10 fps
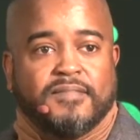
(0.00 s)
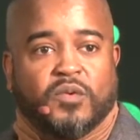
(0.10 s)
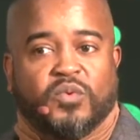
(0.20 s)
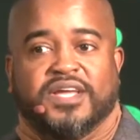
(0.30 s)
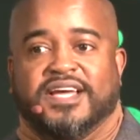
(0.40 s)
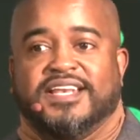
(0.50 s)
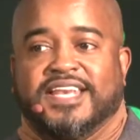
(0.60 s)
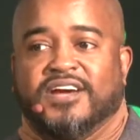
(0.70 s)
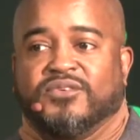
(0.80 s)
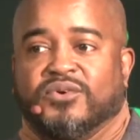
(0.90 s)
we can
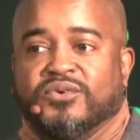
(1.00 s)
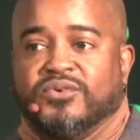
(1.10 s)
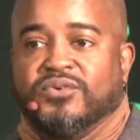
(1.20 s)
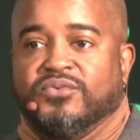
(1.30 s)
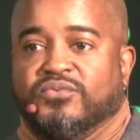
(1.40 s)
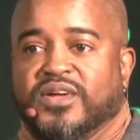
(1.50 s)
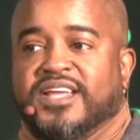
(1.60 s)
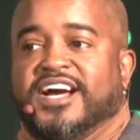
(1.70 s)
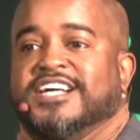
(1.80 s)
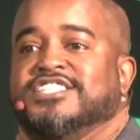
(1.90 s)
never
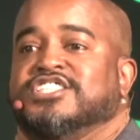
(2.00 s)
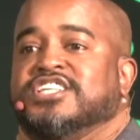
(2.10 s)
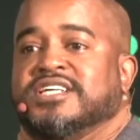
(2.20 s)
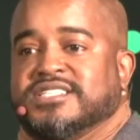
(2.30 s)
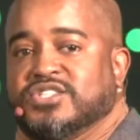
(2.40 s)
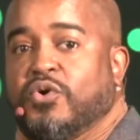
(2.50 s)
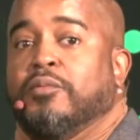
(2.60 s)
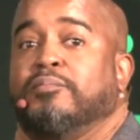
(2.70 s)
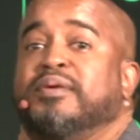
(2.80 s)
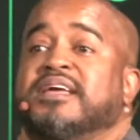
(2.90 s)
really adjust or
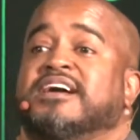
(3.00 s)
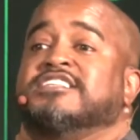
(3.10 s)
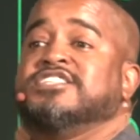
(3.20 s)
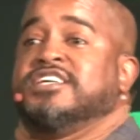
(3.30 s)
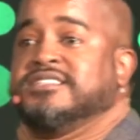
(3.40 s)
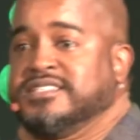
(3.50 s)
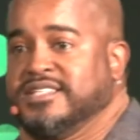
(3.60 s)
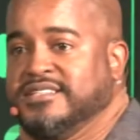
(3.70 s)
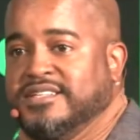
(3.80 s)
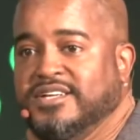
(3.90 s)
be adjusted
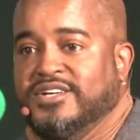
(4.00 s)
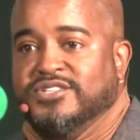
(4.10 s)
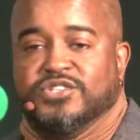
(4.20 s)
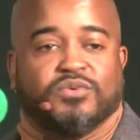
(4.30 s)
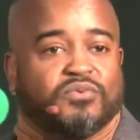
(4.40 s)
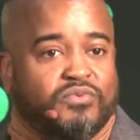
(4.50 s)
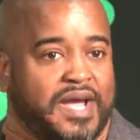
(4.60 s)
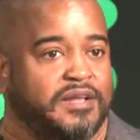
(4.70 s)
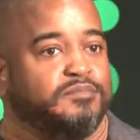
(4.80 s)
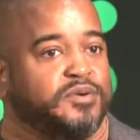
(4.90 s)
to a
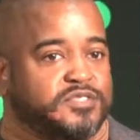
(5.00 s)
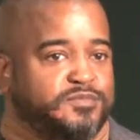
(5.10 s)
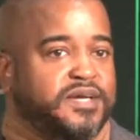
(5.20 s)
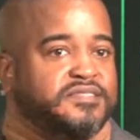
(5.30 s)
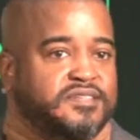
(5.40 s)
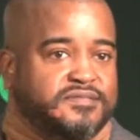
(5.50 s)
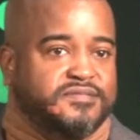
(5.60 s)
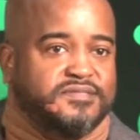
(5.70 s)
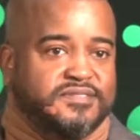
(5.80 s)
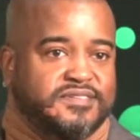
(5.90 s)
right perspective.
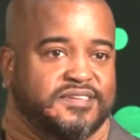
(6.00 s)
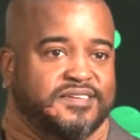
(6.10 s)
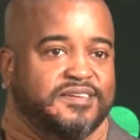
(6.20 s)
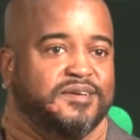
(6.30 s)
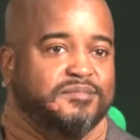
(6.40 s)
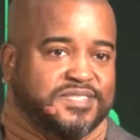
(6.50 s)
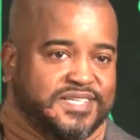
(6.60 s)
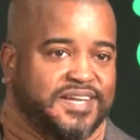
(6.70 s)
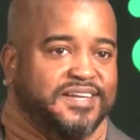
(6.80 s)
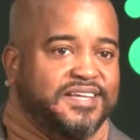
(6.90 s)
I say
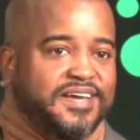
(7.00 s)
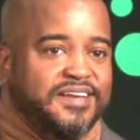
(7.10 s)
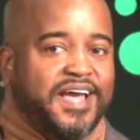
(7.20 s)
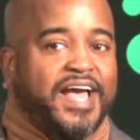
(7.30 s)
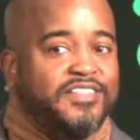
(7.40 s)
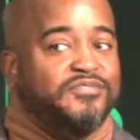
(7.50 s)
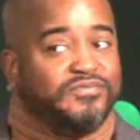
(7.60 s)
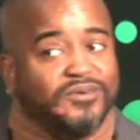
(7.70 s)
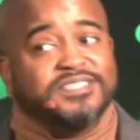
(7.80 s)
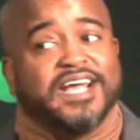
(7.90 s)
that again. The
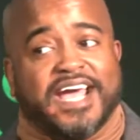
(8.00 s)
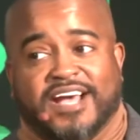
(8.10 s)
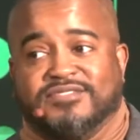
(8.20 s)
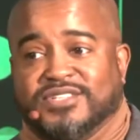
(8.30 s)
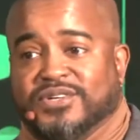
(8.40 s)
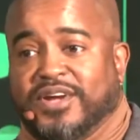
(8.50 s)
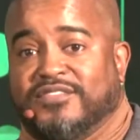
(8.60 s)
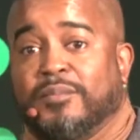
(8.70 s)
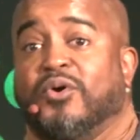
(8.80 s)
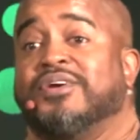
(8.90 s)
first thing I have to do, if
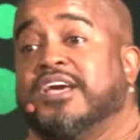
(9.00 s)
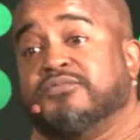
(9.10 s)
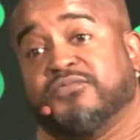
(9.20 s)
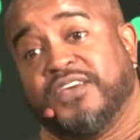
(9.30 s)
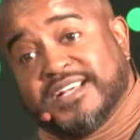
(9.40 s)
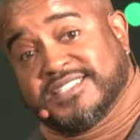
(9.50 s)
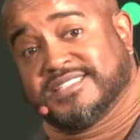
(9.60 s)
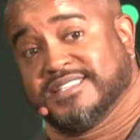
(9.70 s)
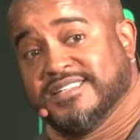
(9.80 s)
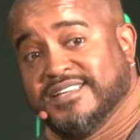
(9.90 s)
I'm going to get
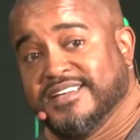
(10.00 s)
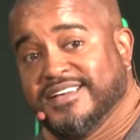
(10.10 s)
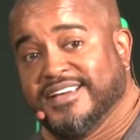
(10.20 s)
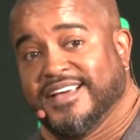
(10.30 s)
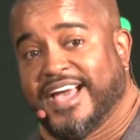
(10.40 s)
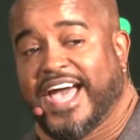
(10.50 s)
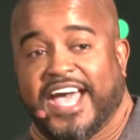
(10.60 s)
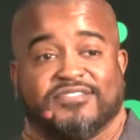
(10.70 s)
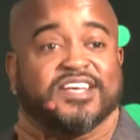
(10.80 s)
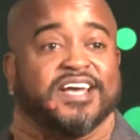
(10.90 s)
fixed, I
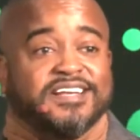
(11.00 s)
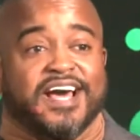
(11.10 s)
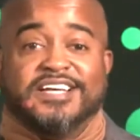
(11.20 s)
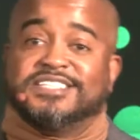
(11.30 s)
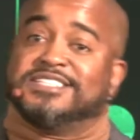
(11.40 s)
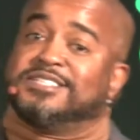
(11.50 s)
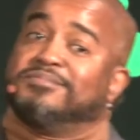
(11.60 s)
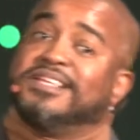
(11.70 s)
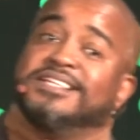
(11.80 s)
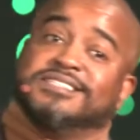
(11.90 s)
have to acknowledge that
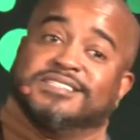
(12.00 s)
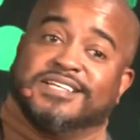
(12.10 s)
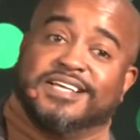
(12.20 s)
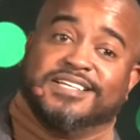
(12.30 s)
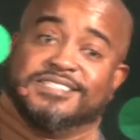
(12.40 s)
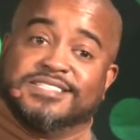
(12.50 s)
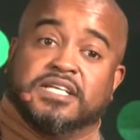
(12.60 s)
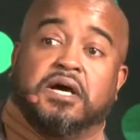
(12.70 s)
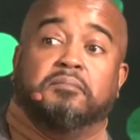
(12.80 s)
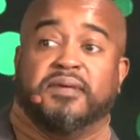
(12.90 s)
something is,
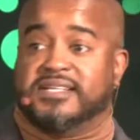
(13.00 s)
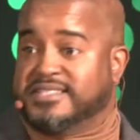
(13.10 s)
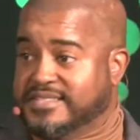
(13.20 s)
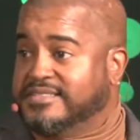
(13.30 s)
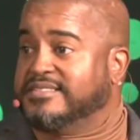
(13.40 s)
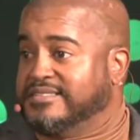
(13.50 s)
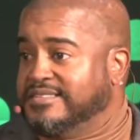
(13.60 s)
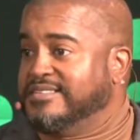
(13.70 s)
is amiss.